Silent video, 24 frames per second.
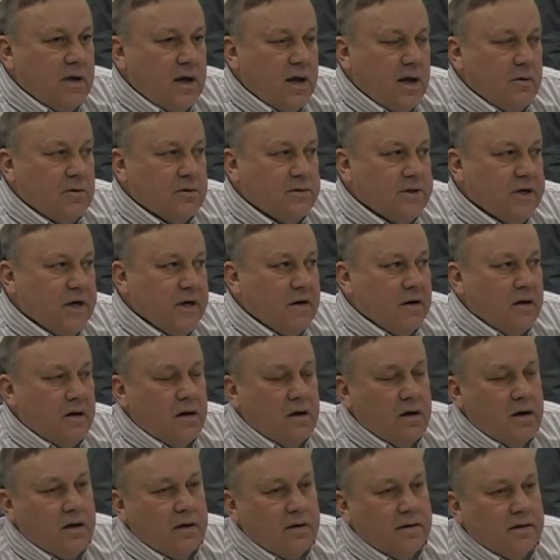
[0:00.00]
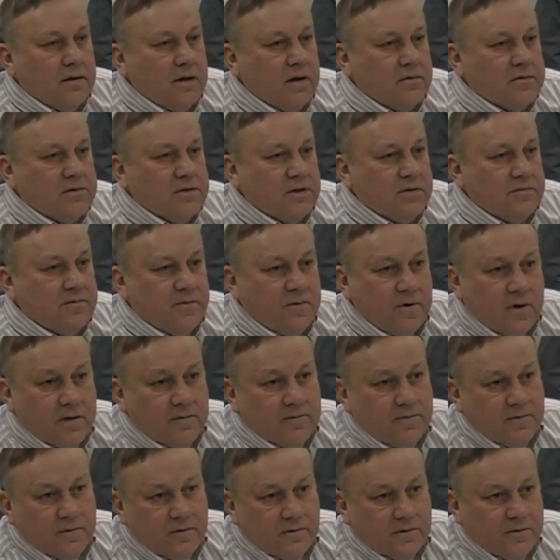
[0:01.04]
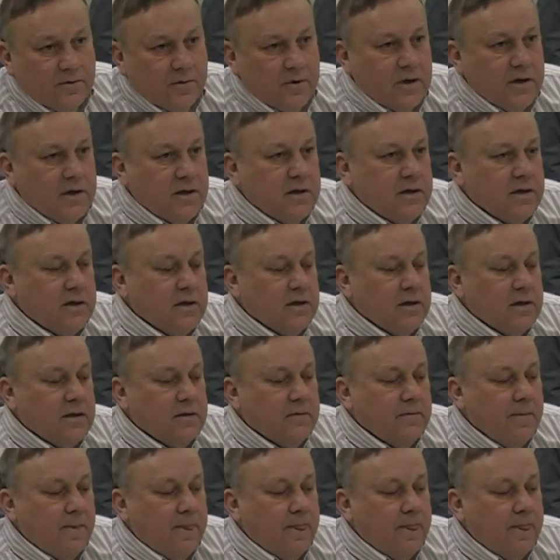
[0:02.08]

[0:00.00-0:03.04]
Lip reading: I was out a lot, and I was in Frankfurt in training, and